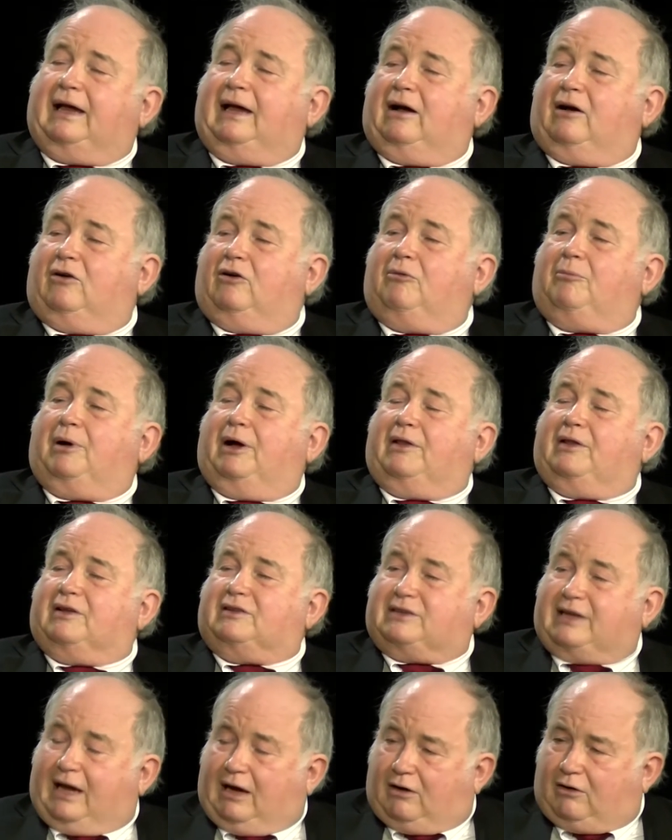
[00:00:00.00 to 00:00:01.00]
out by the
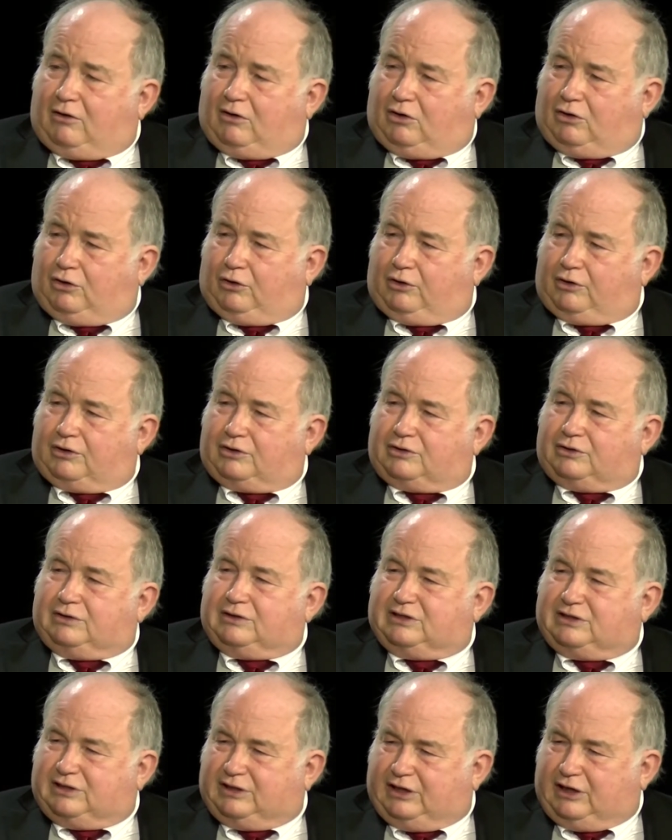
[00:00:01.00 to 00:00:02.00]
town clerks and
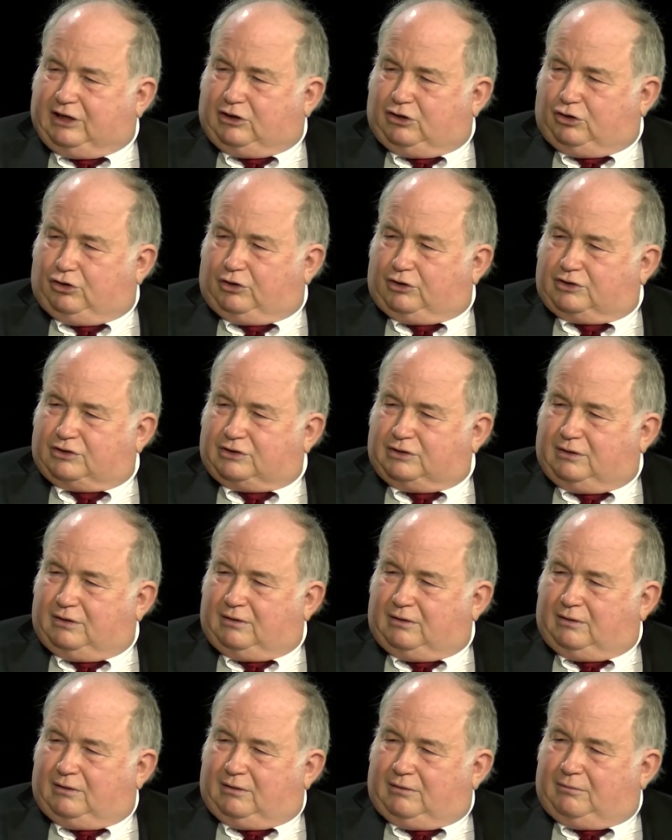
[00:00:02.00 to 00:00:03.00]
city clerks,
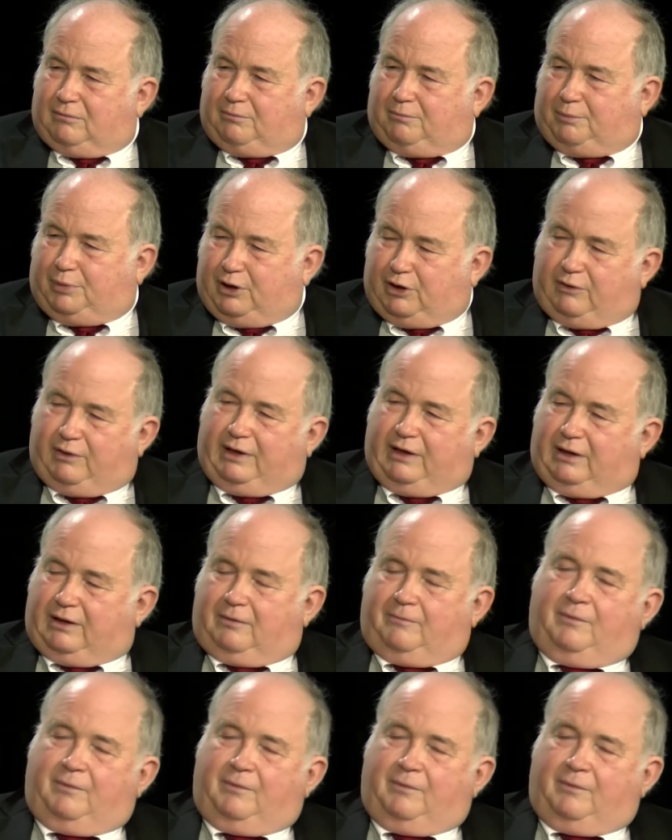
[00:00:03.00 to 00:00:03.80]
period.